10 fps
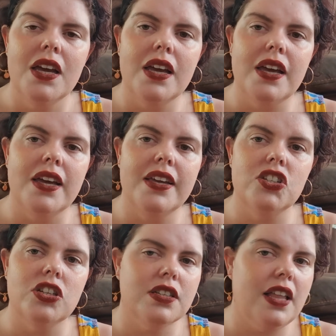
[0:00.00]
Yeah, he's
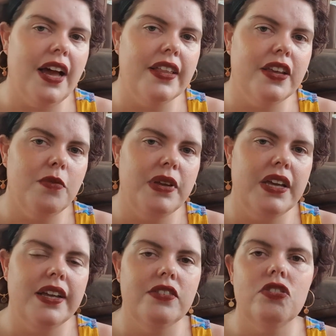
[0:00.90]
just lying there being
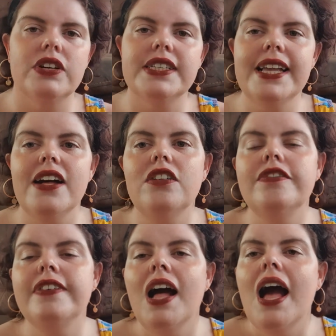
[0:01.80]
his doggy self.